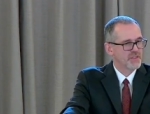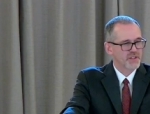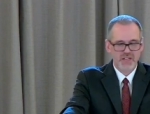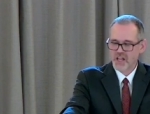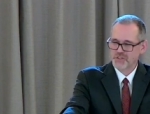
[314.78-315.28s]
The
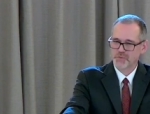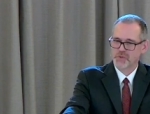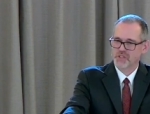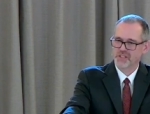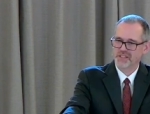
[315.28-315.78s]

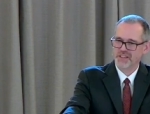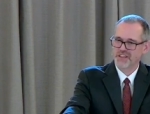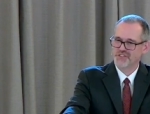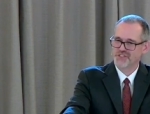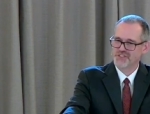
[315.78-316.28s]
gospel
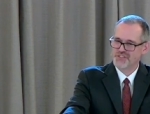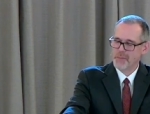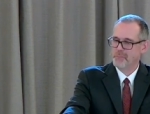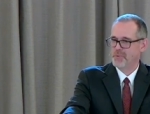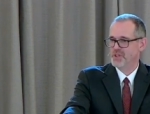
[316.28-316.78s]
is
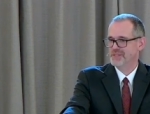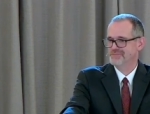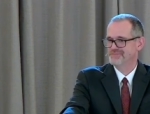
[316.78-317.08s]
simple.